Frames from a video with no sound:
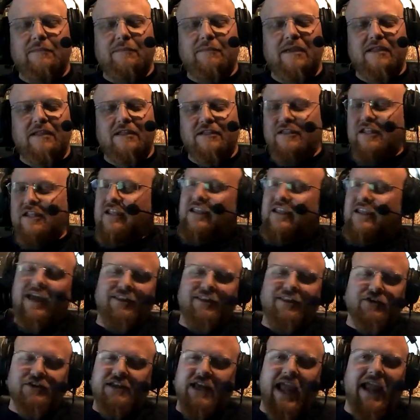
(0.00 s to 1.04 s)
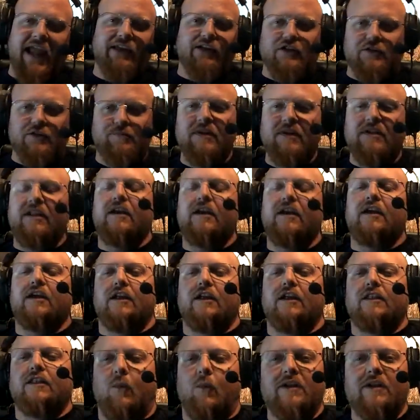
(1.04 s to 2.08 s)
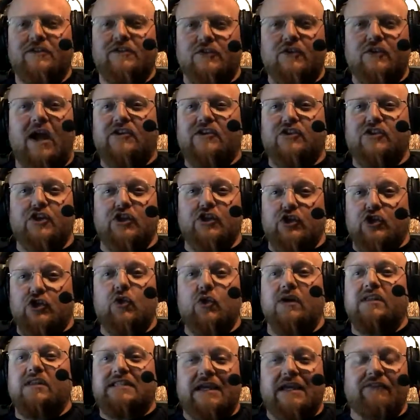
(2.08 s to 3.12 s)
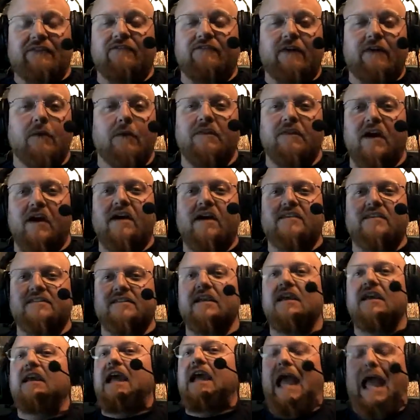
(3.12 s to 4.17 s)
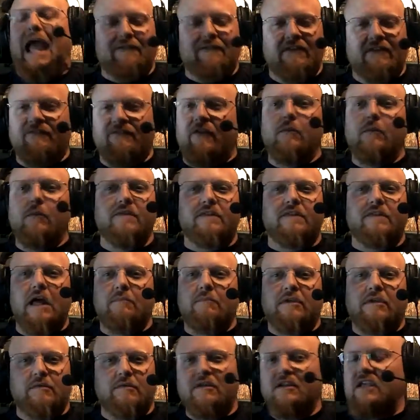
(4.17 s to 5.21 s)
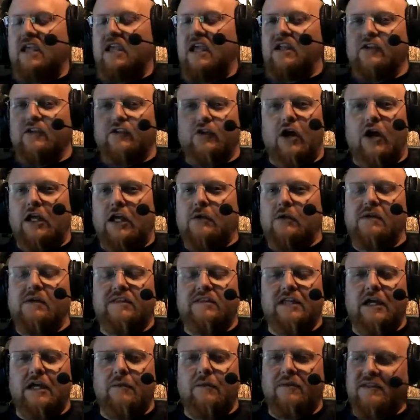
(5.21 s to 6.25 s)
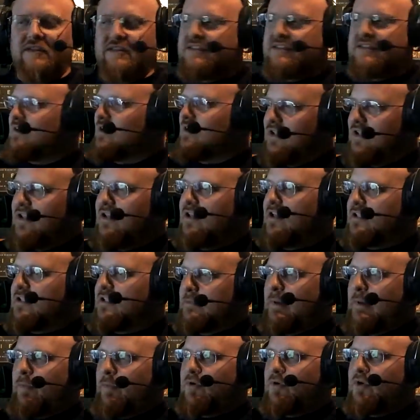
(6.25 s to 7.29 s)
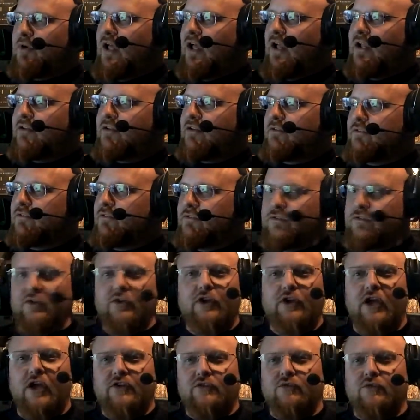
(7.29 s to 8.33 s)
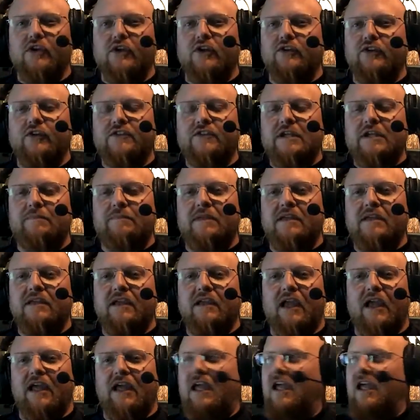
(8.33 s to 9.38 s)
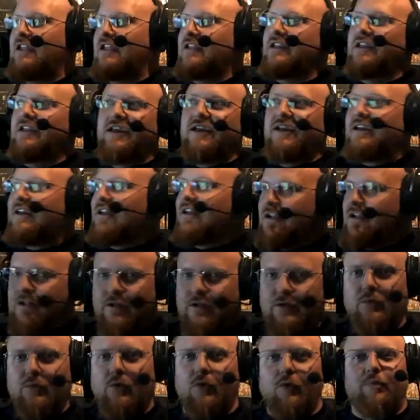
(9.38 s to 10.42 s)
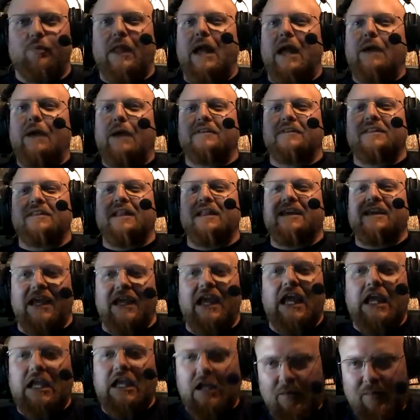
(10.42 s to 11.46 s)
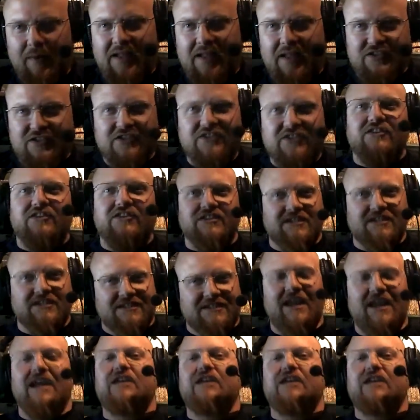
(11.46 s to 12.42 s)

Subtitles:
I mean, yeah, there's the haters, but the ones that are actually enjoying this, having fun with us, having fun with them, communicating and talking with them, because some people are like, dude, you guys really going to do something? And we'll reply with like, hey, no, man, just sit tight.